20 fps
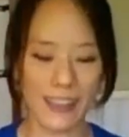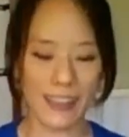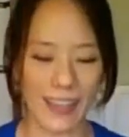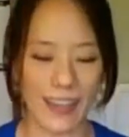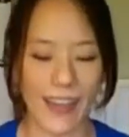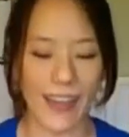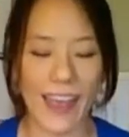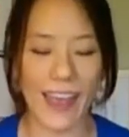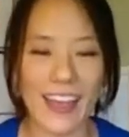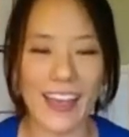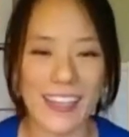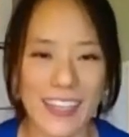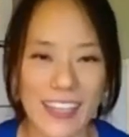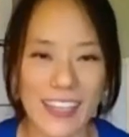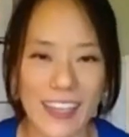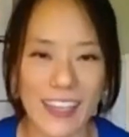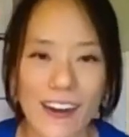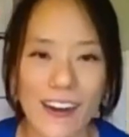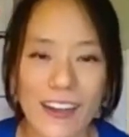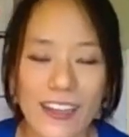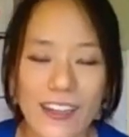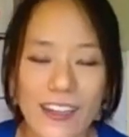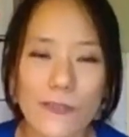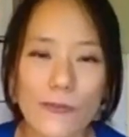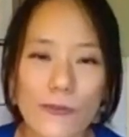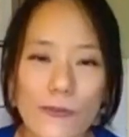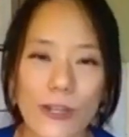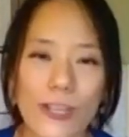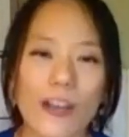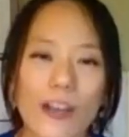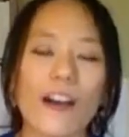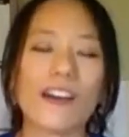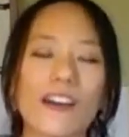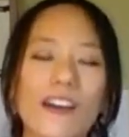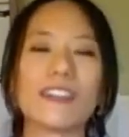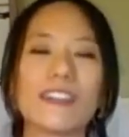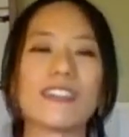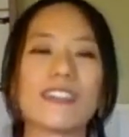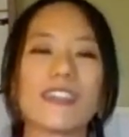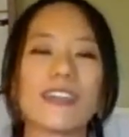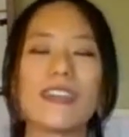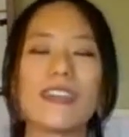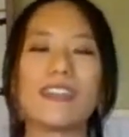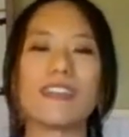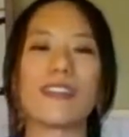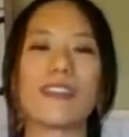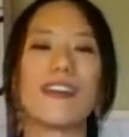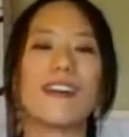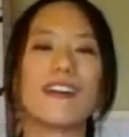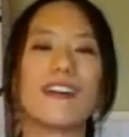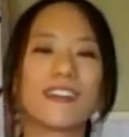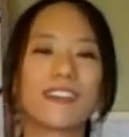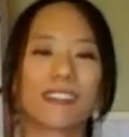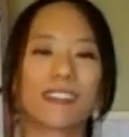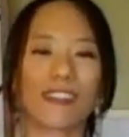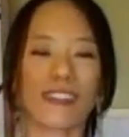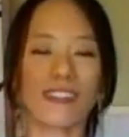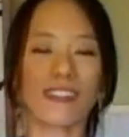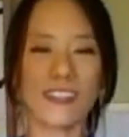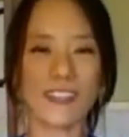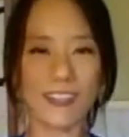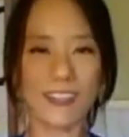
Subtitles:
the attic area for your heart and your lungs.